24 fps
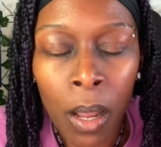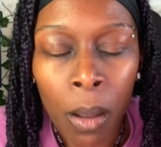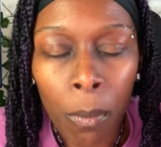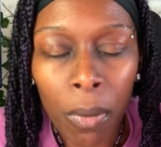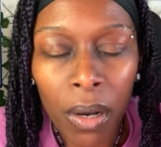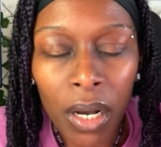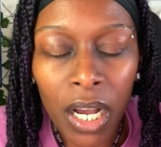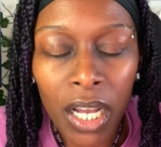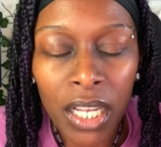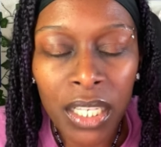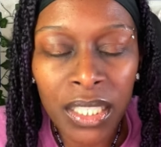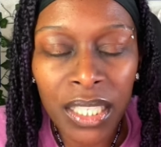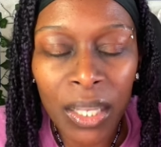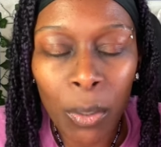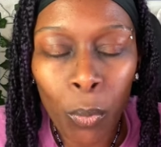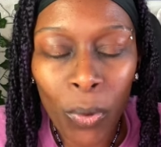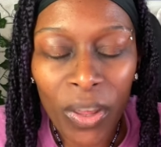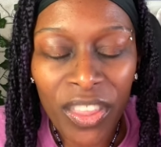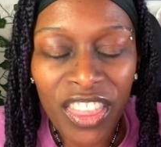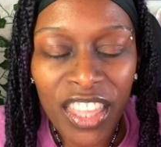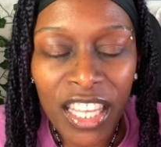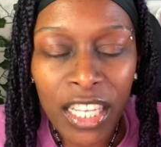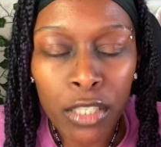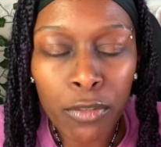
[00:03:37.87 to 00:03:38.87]
Because
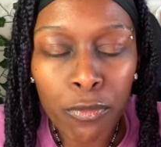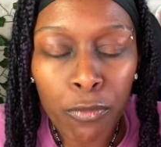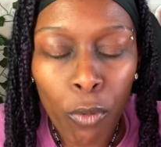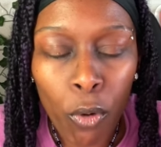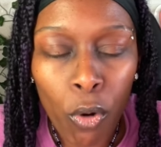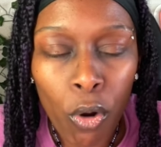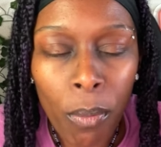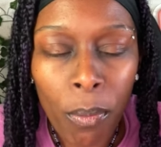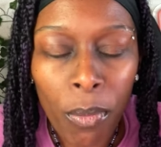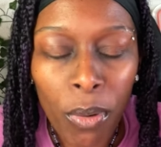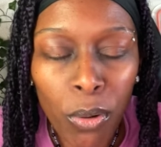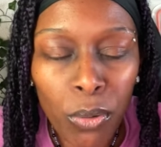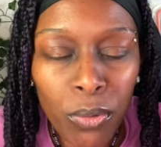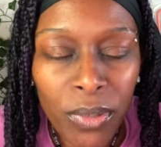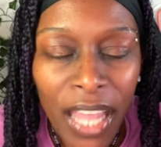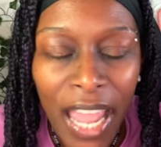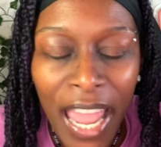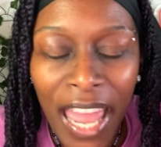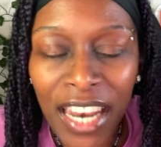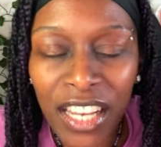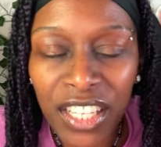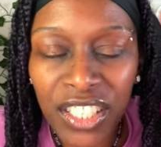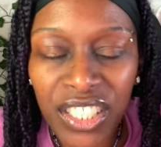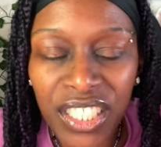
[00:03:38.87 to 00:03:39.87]
with this full moon
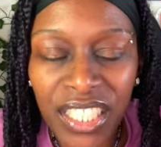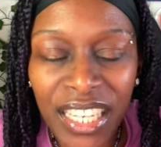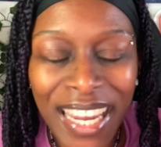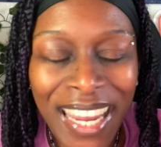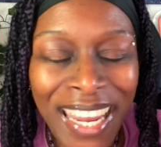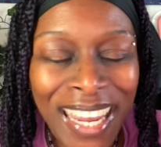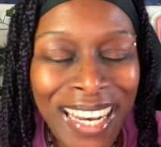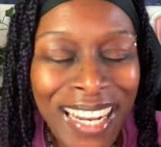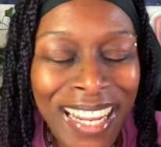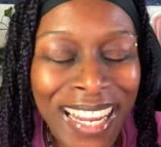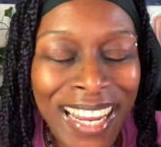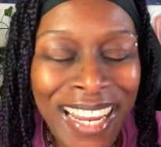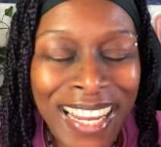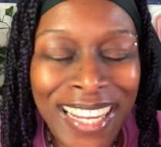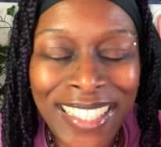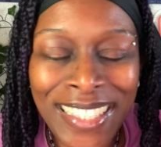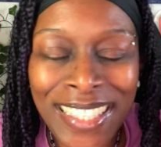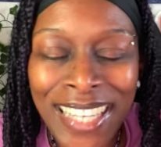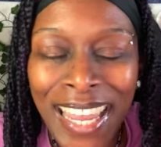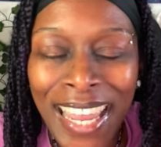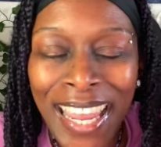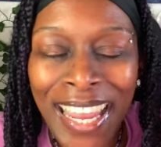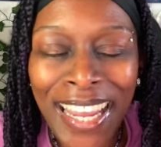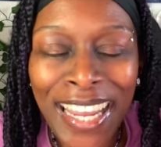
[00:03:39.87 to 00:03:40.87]
energy, it
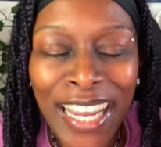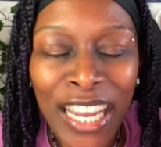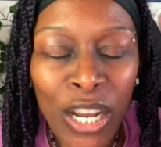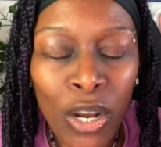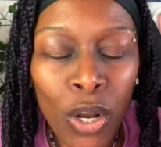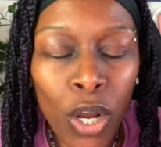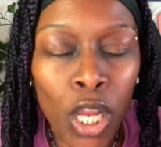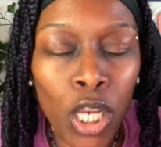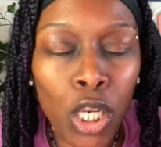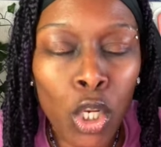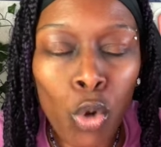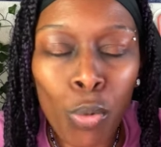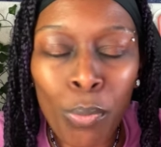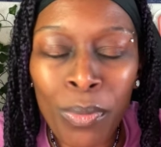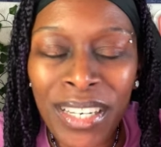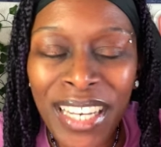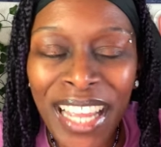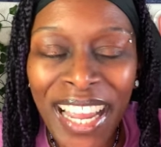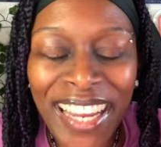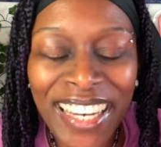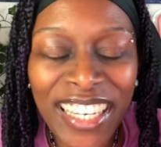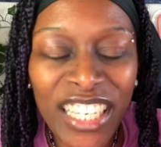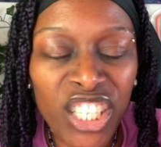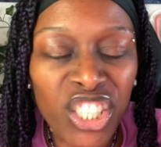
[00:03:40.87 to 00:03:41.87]
is here
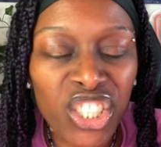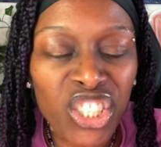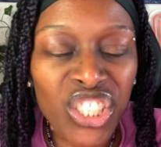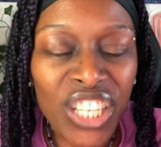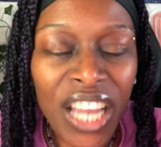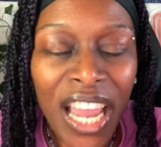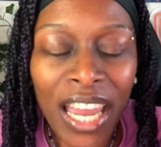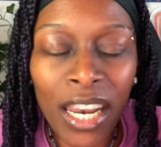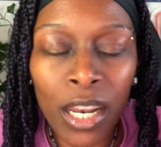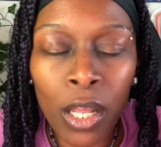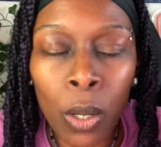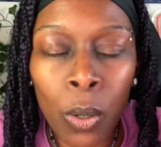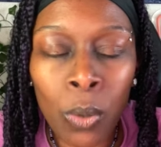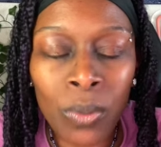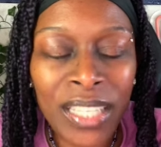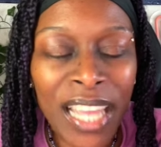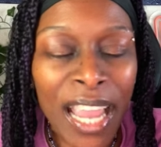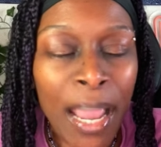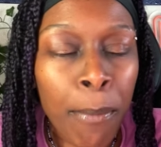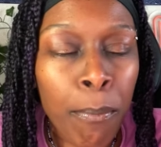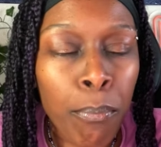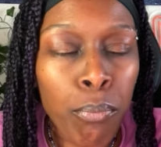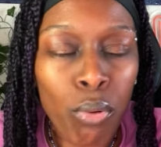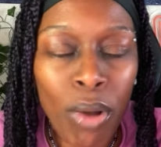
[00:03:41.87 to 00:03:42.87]
illuminating the shadows
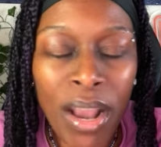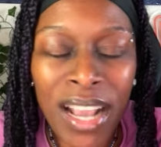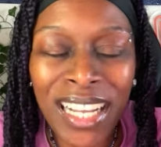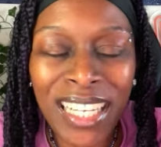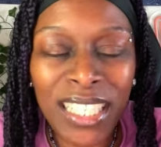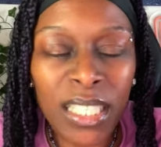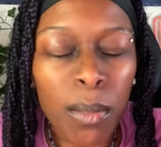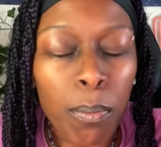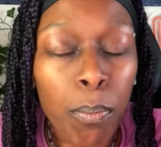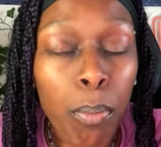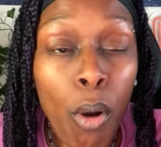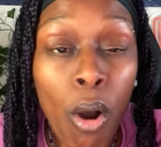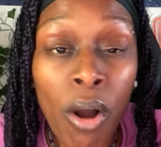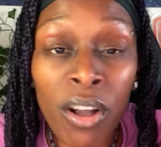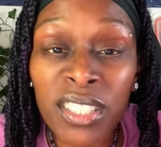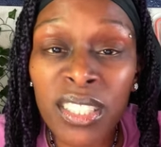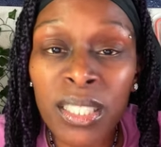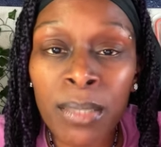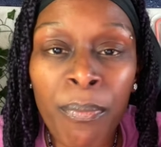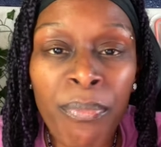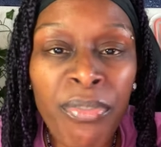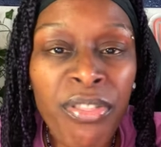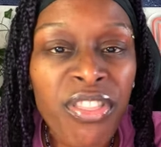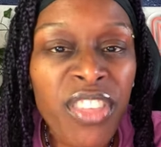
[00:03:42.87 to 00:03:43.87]
and breaking apart
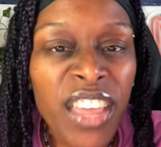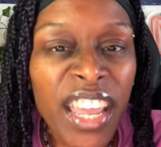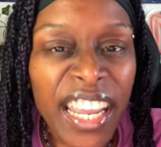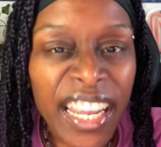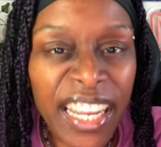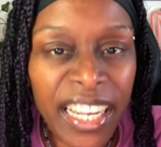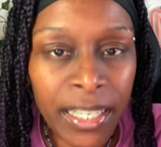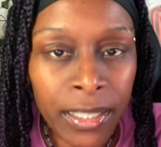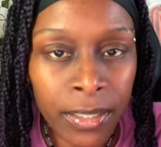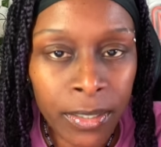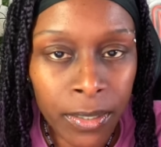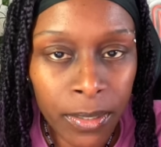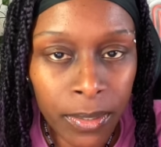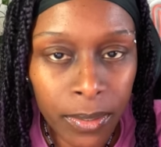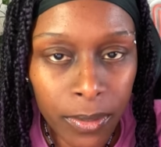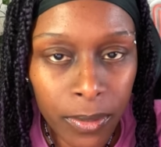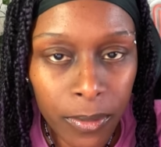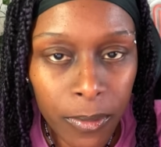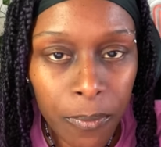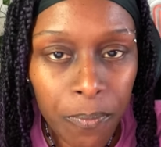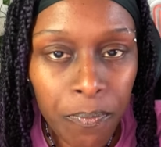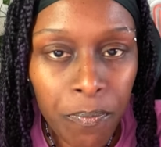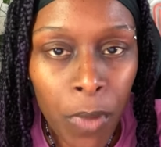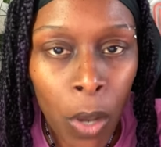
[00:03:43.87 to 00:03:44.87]
some
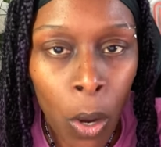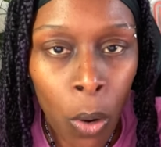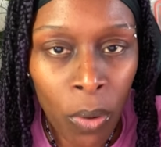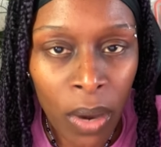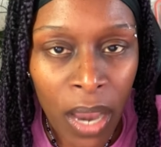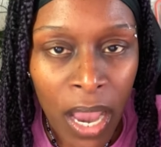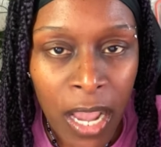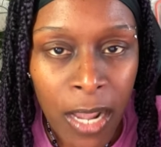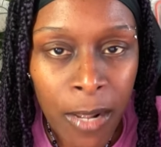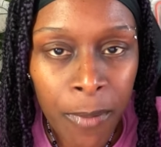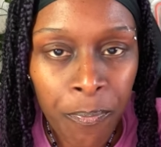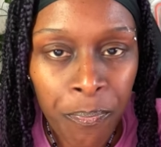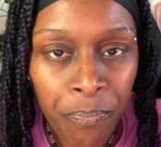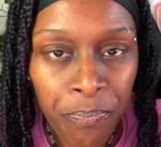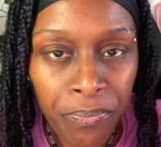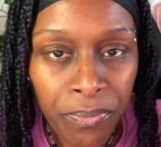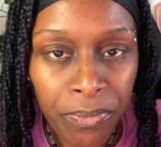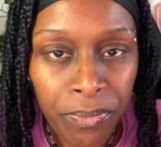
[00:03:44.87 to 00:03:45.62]
things. Okay?